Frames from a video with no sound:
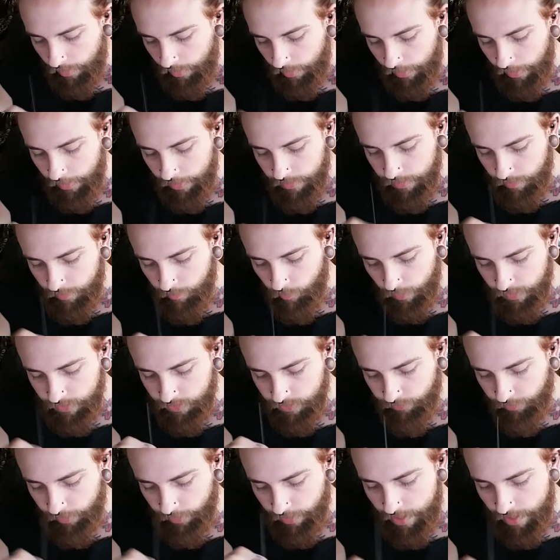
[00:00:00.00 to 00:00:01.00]
And it
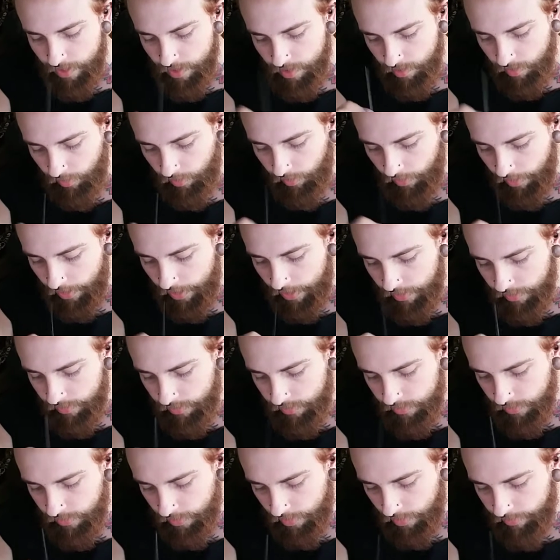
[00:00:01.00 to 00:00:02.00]
was for hair,
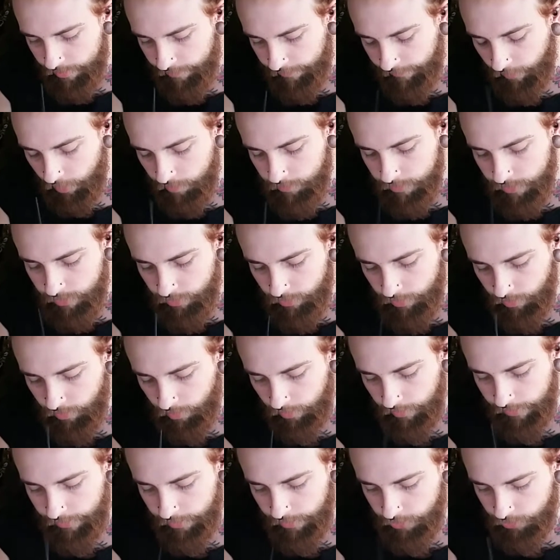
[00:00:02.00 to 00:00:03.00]
and uh, the
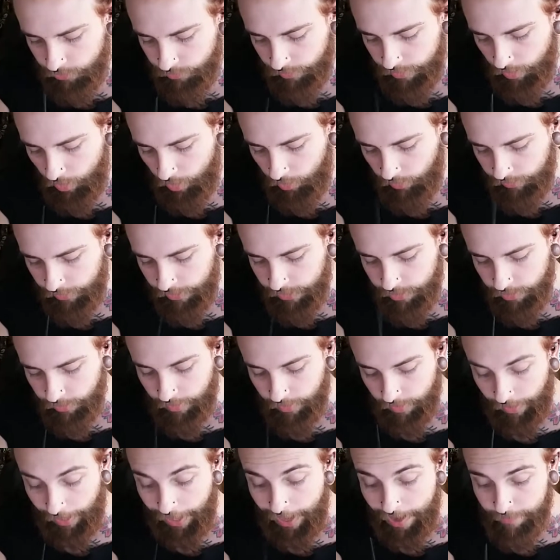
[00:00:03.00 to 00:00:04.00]
pharmaceutical industry only
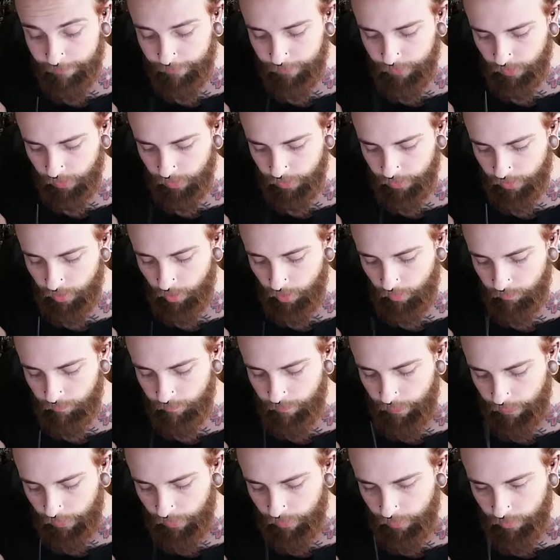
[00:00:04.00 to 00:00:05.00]
took it after, you know,
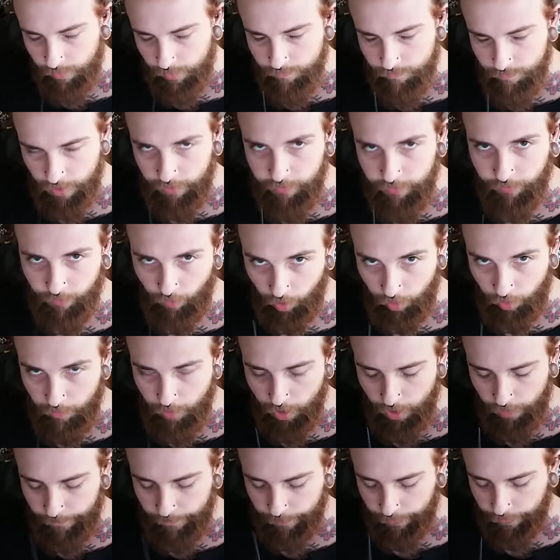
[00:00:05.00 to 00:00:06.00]
big
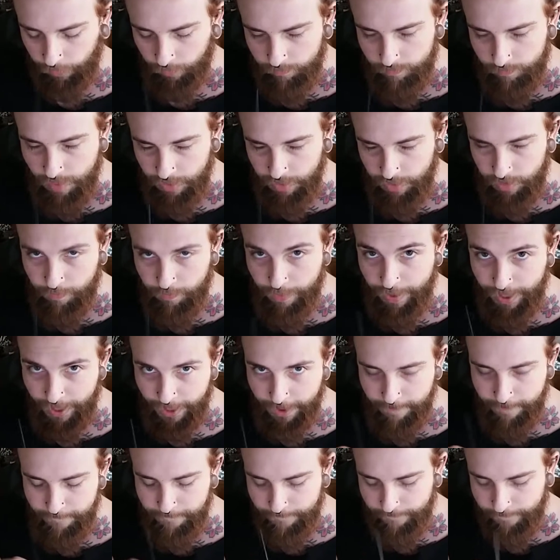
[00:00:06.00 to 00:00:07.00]
pharma, make you
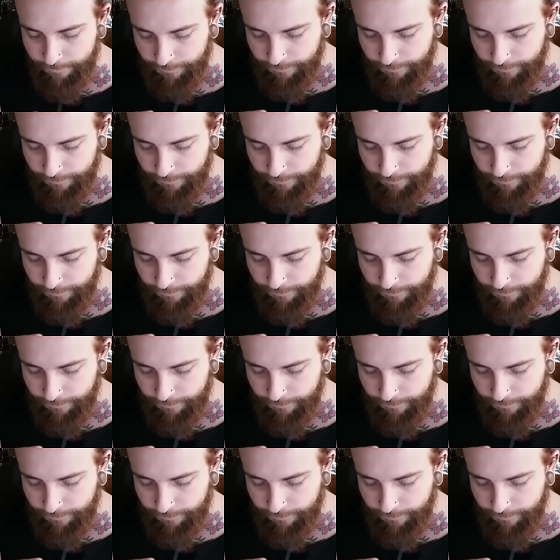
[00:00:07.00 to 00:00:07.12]
pay.